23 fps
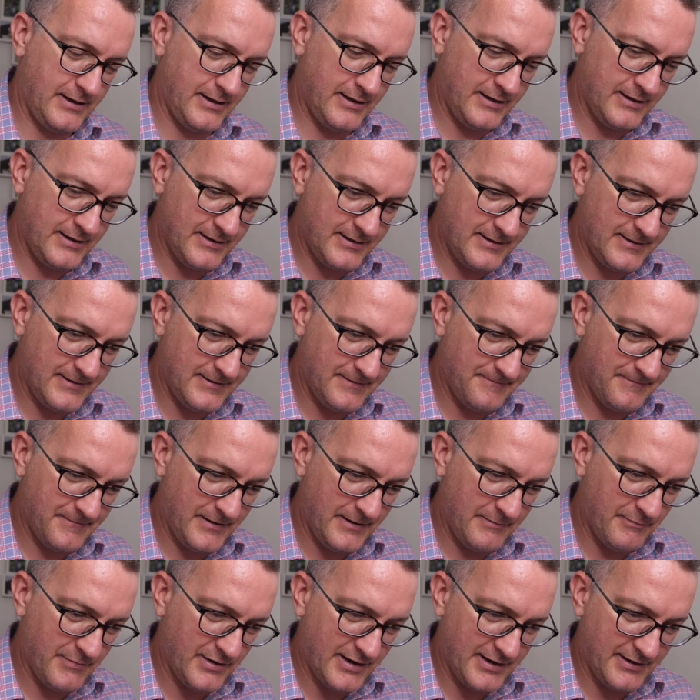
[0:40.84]

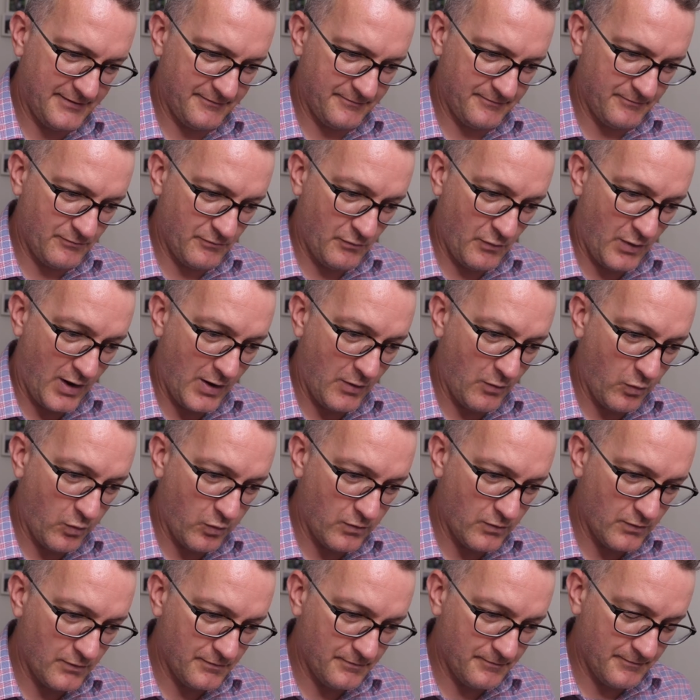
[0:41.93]
in
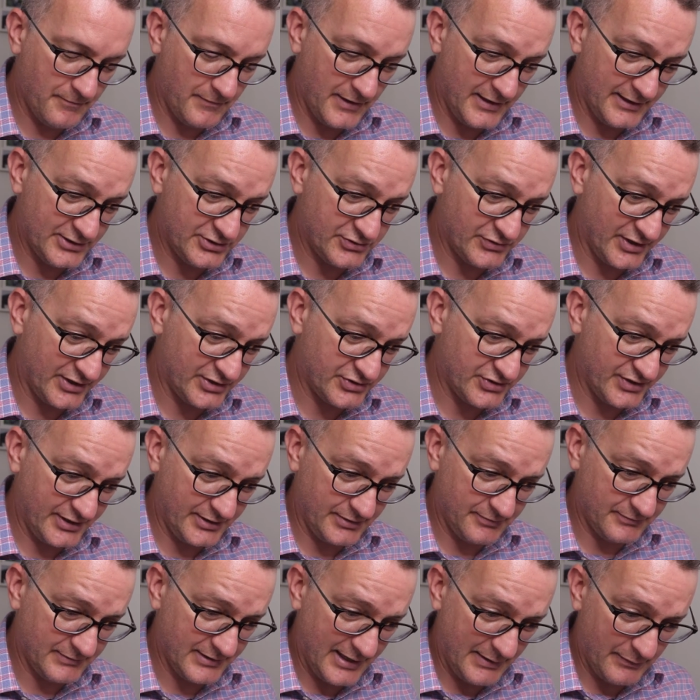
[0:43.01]
my
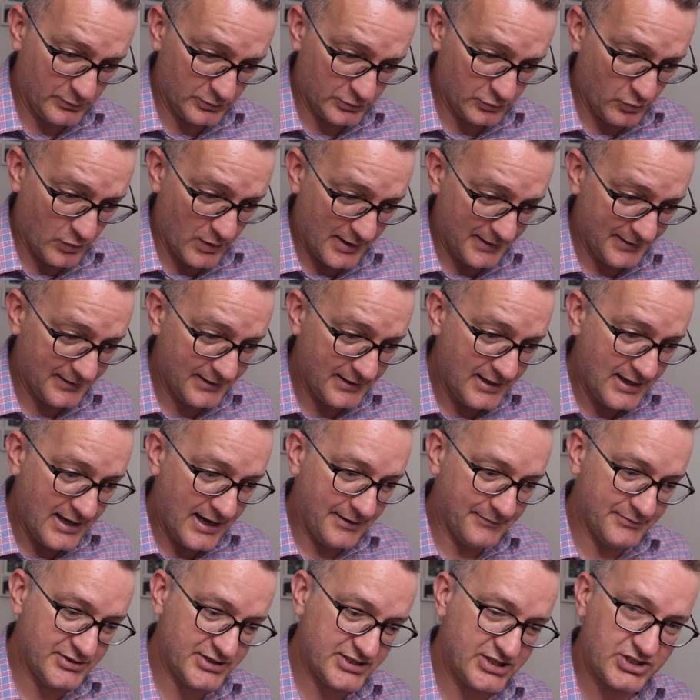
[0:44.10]
directory labeled one,
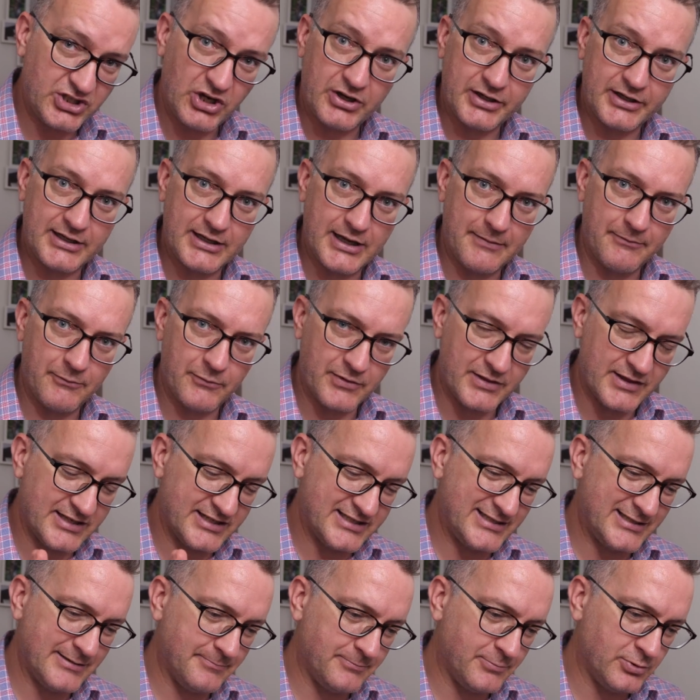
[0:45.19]
I'm just starting up with a
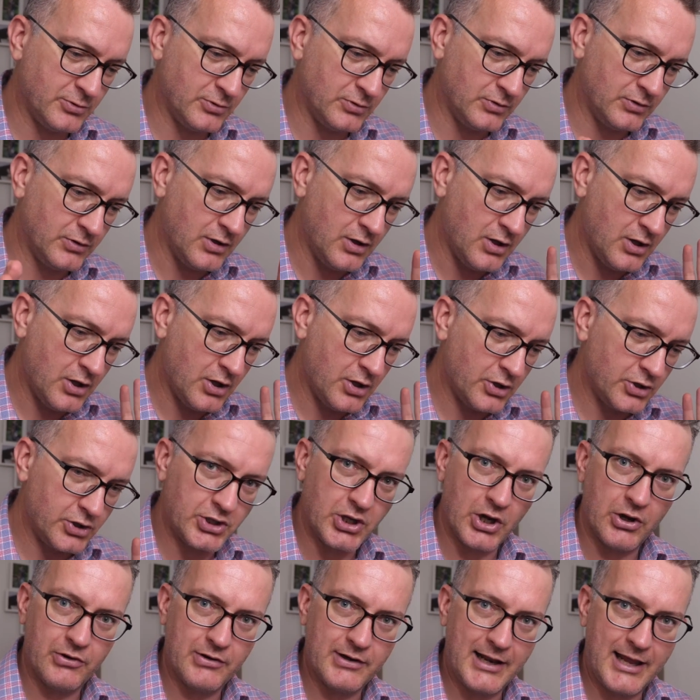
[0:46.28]
simple
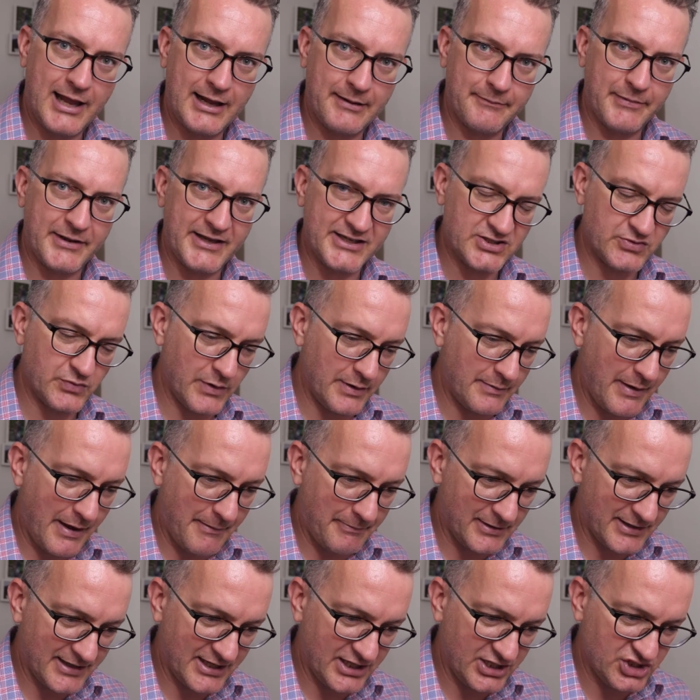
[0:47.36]
Golang-based web
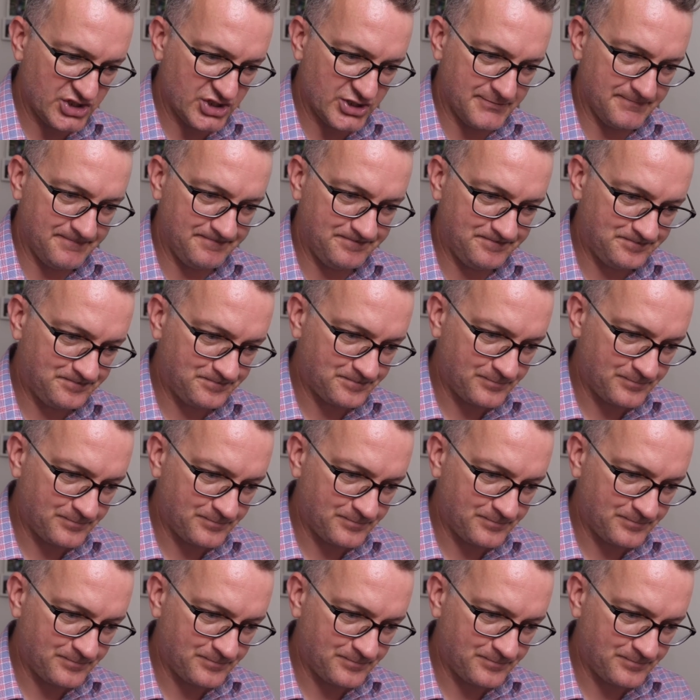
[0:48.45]
application.